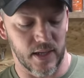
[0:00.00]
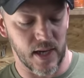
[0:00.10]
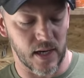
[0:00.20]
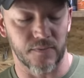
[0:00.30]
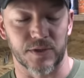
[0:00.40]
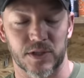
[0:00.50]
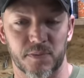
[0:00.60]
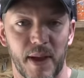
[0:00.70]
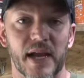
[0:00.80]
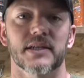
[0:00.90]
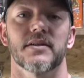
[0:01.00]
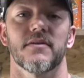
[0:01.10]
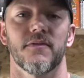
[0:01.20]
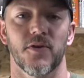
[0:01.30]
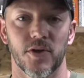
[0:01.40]
out of respect
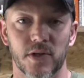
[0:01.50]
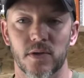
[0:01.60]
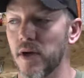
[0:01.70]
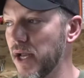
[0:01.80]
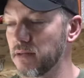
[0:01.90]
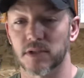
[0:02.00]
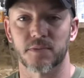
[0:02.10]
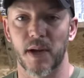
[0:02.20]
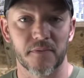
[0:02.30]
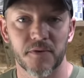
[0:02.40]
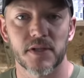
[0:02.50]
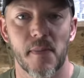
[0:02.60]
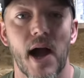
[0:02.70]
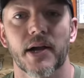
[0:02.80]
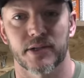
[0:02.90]
for you and respect for
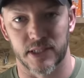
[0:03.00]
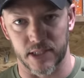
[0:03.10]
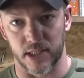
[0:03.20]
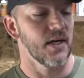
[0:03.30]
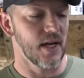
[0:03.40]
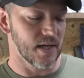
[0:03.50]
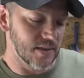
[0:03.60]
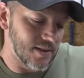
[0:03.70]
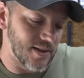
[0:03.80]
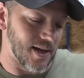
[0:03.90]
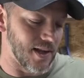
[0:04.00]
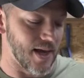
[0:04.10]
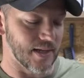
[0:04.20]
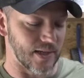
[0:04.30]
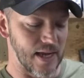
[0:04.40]
democracy. And I actually kind of
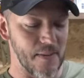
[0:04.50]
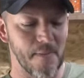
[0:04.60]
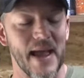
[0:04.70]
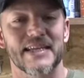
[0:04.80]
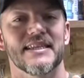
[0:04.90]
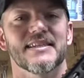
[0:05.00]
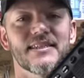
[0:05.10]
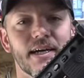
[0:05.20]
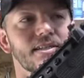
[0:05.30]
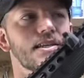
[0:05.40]
liked it. It made this gun